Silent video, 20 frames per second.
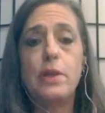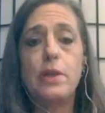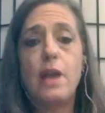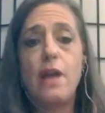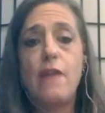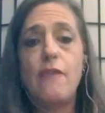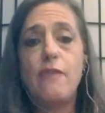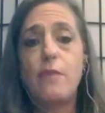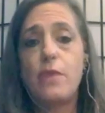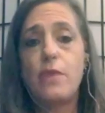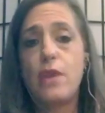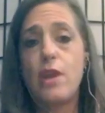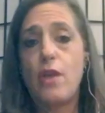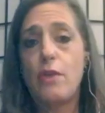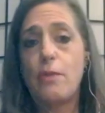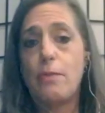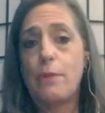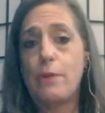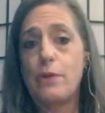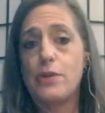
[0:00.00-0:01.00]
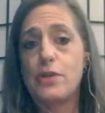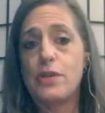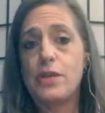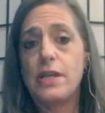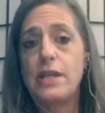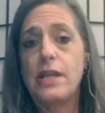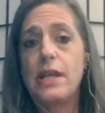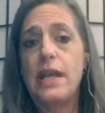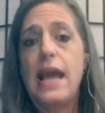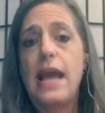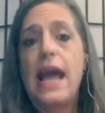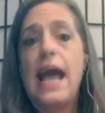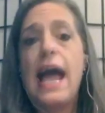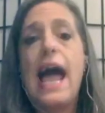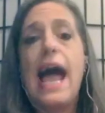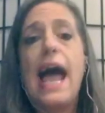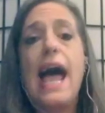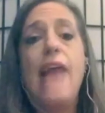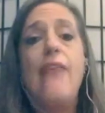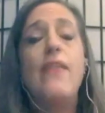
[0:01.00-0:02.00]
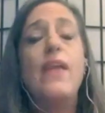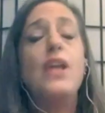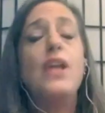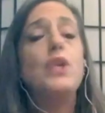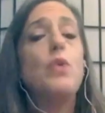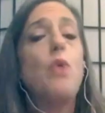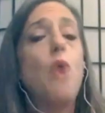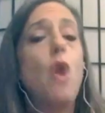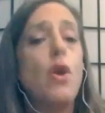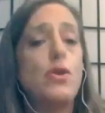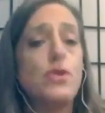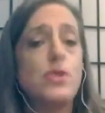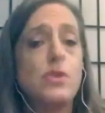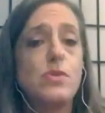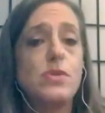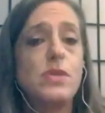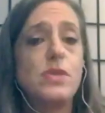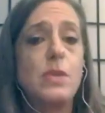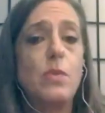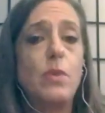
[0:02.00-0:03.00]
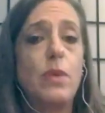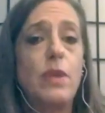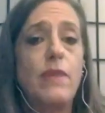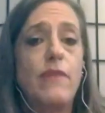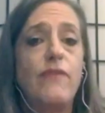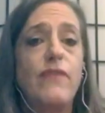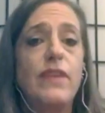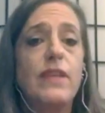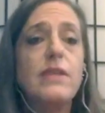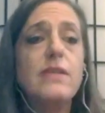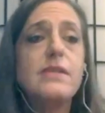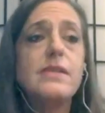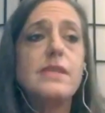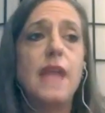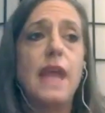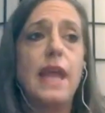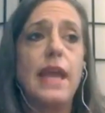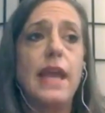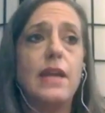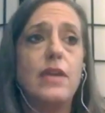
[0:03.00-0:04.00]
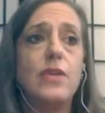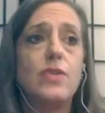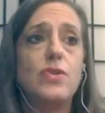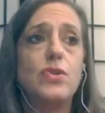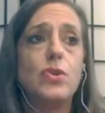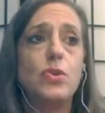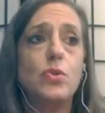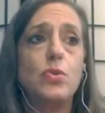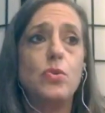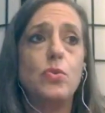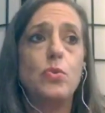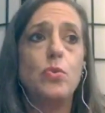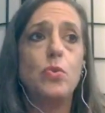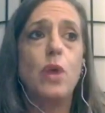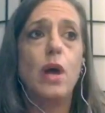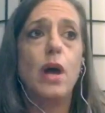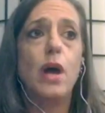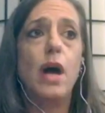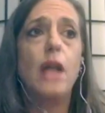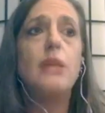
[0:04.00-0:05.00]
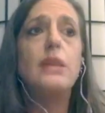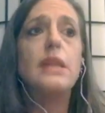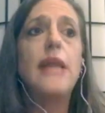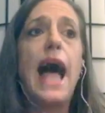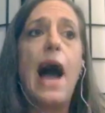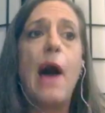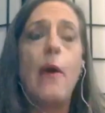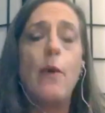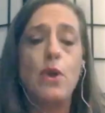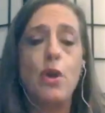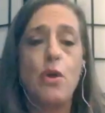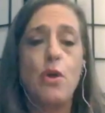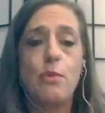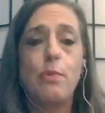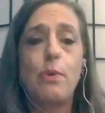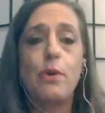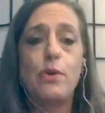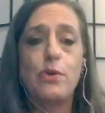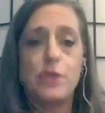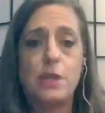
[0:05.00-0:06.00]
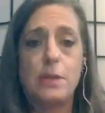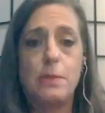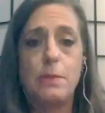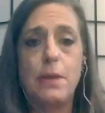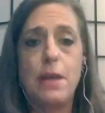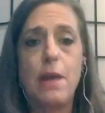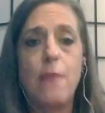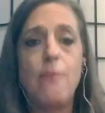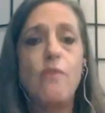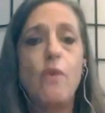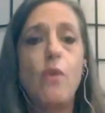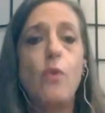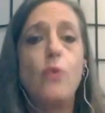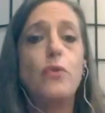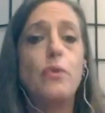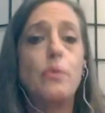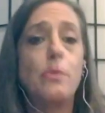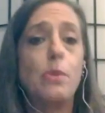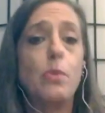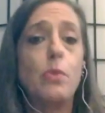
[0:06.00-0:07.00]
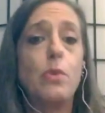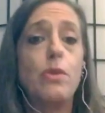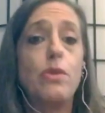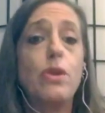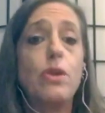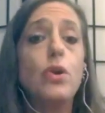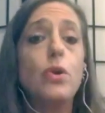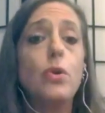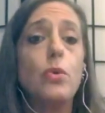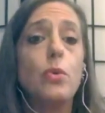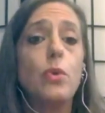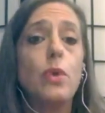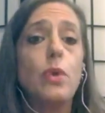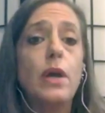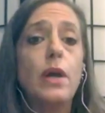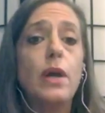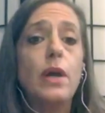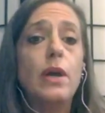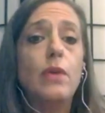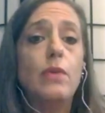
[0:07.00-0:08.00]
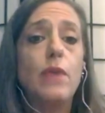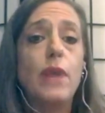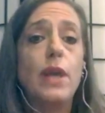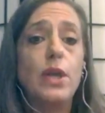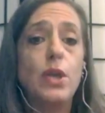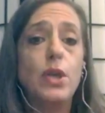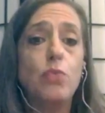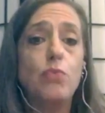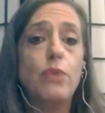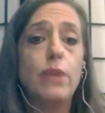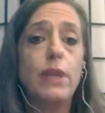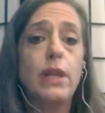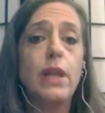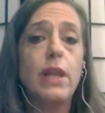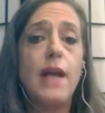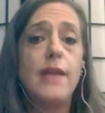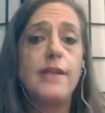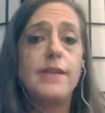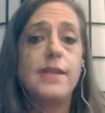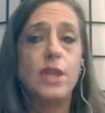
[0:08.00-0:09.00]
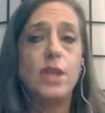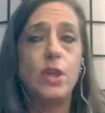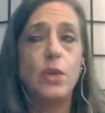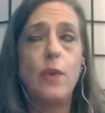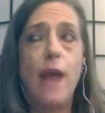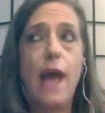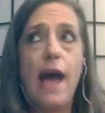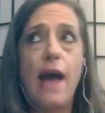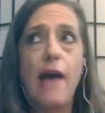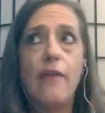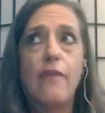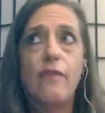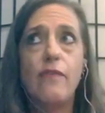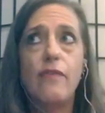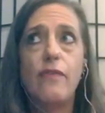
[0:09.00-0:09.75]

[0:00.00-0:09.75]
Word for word: enough with another person, and then you also see what it feels like to allow another person to become vulnerable with you, right? You realize that you have